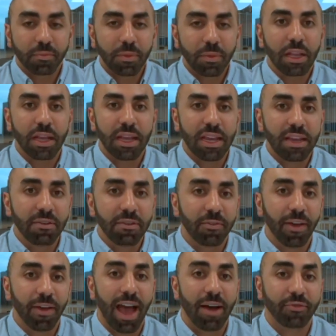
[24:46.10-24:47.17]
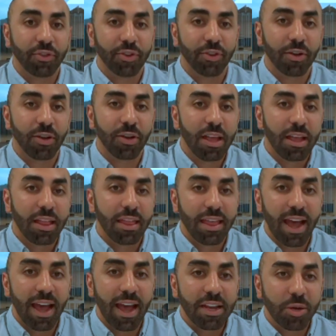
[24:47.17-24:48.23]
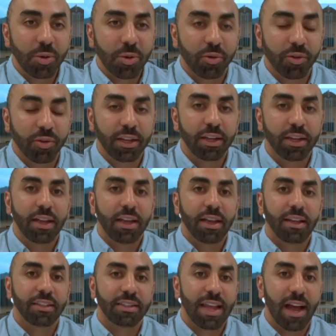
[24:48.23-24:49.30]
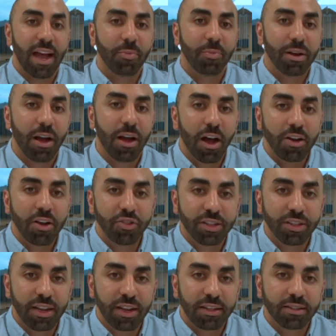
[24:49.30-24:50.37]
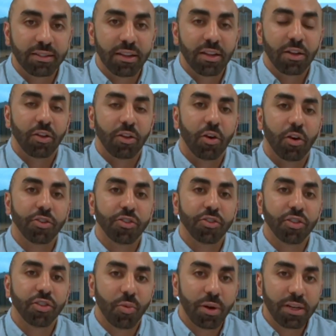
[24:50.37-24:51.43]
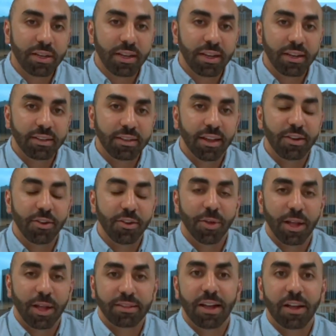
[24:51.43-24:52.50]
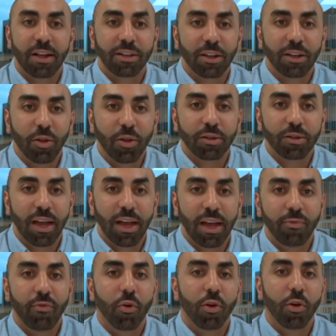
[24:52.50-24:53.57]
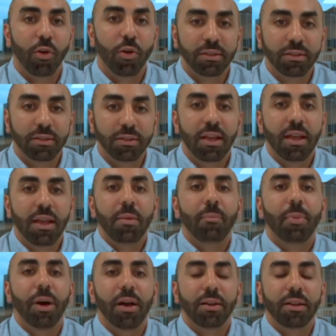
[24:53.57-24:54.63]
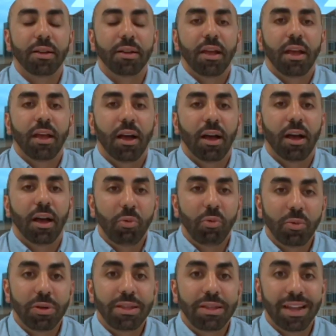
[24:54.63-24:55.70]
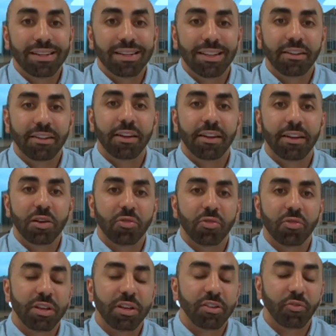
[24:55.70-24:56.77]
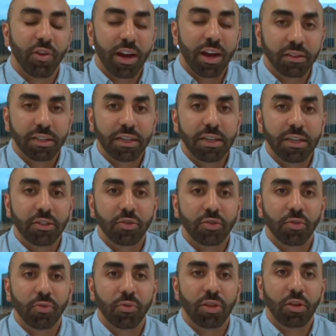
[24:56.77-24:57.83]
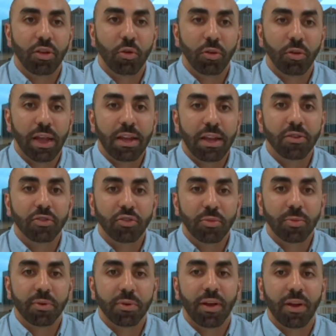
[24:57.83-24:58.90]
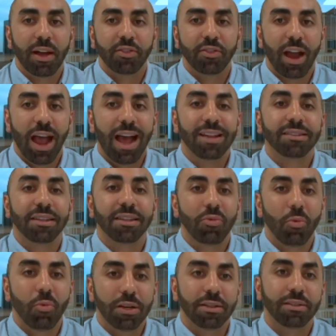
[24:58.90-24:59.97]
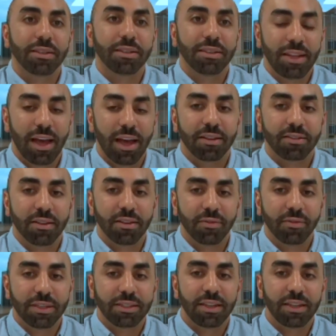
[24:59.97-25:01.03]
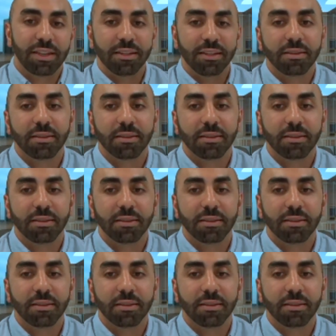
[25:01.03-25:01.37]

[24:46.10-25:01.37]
If after that inquiry, it's now been 100 days or 120 days, I know that sounds like a long time, 4 months, but We would then send an inquiry directly to the Orlando supervisor asking what is the status of this case.